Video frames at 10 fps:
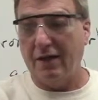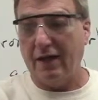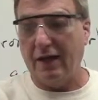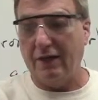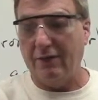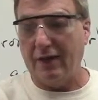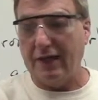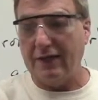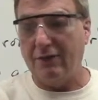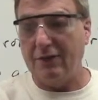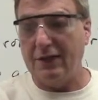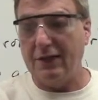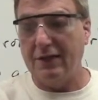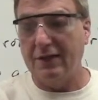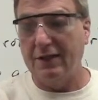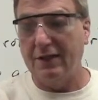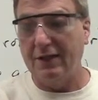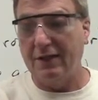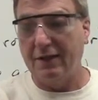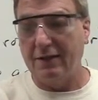kind of a light green.
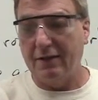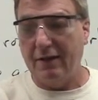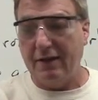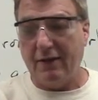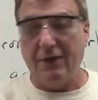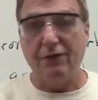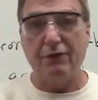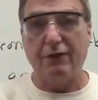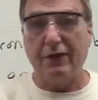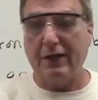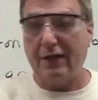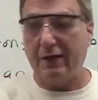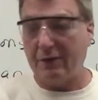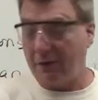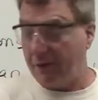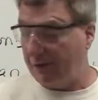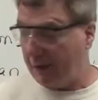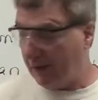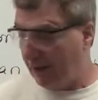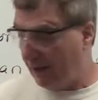And this is very characteristic,
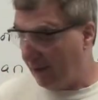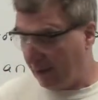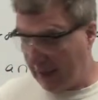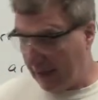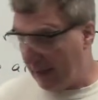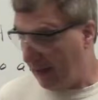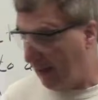okay?